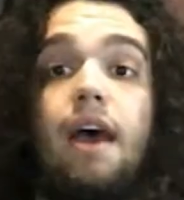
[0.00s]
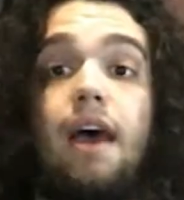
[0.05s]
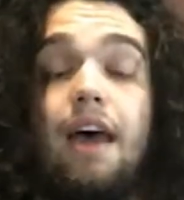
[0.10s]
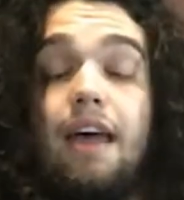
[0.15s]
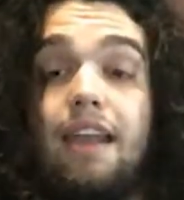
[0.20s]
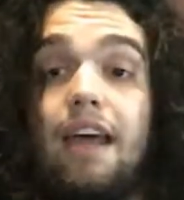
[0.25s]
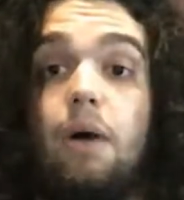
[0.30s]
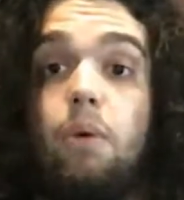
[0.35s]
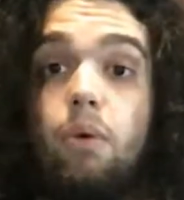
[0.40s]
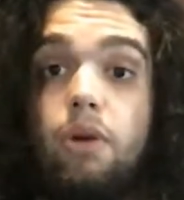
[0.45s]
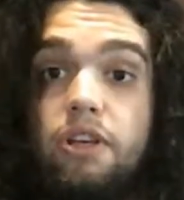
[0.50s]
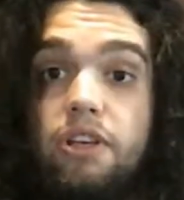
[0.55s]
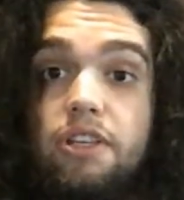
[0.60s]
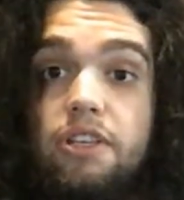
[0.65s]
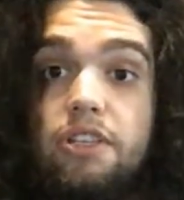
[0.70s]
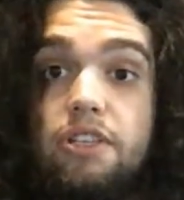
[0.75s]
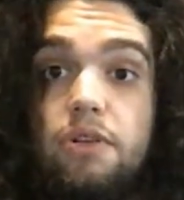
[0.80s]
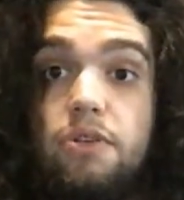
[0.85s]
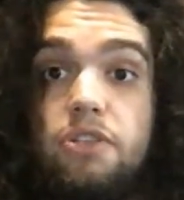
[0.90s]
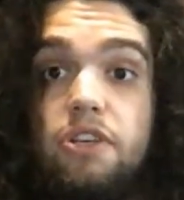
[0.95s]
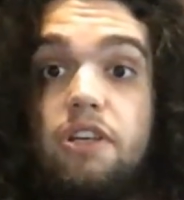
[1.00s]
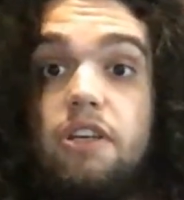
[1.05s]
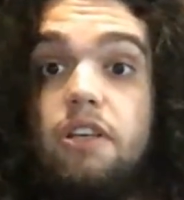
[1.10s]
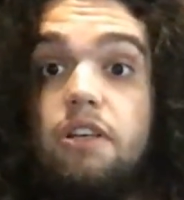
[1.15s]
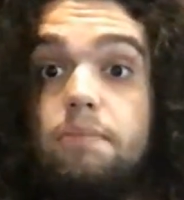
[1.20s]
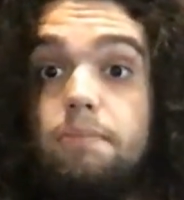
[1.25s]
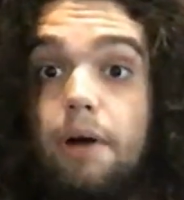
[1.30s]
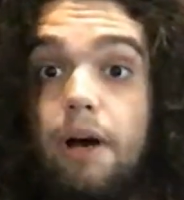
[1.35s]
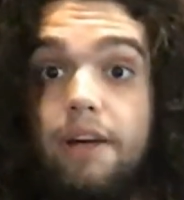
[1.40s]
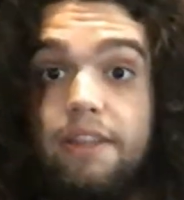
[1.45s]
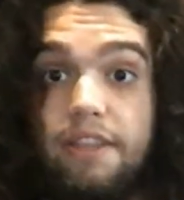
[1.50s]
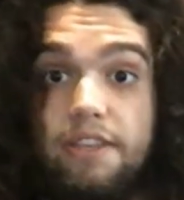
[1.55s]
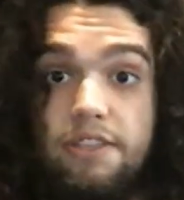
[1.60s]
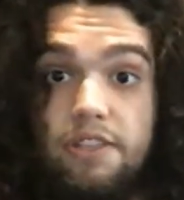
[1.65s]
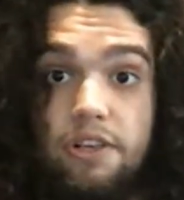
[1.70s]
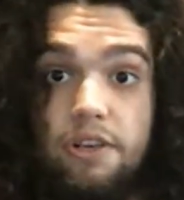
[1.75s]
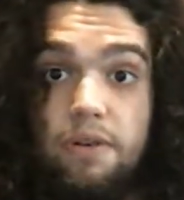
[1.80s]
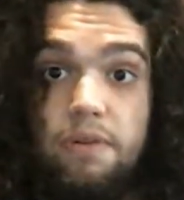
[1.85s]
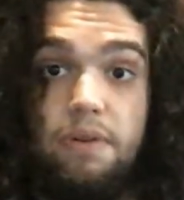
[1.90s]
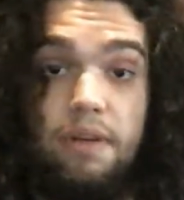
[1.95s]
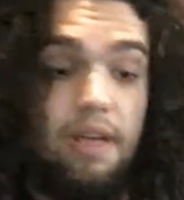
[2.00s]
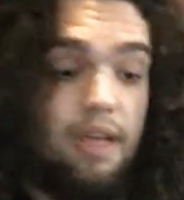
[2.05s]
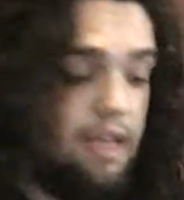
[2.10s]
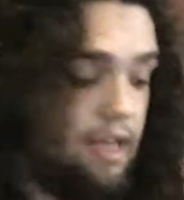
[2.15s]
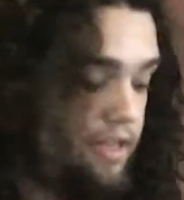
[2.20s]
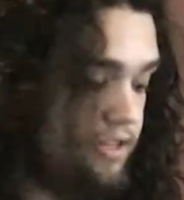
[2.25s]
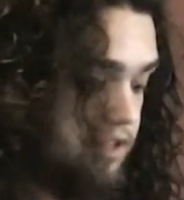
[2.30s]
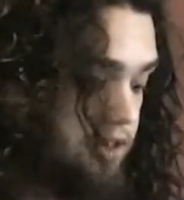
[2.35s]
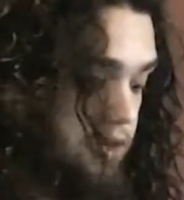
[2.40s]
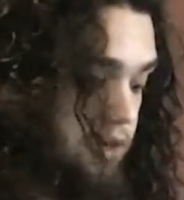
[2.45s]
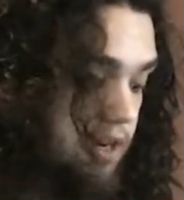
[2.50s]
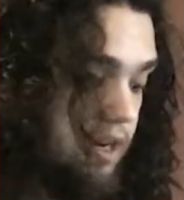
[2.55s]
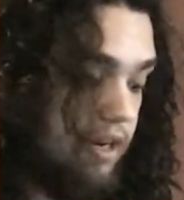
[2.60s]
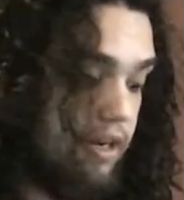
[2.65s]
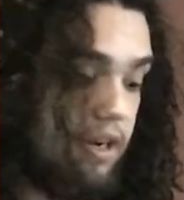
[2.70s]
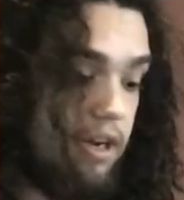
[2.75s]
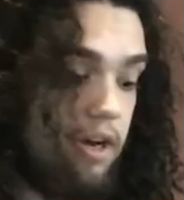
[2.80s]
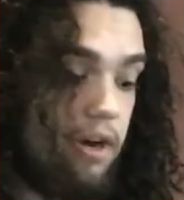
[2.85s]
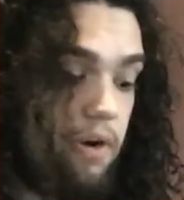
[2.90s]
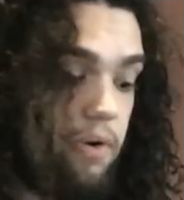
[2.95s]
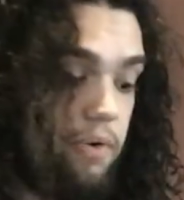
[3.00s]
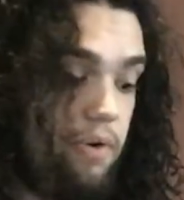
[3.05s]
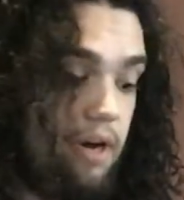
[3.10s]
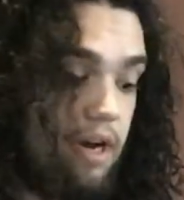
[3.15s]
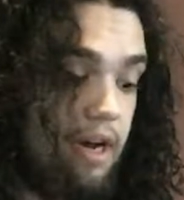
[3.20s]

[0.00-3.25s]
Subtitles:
And now what you can do is you can combine the two, so you can go,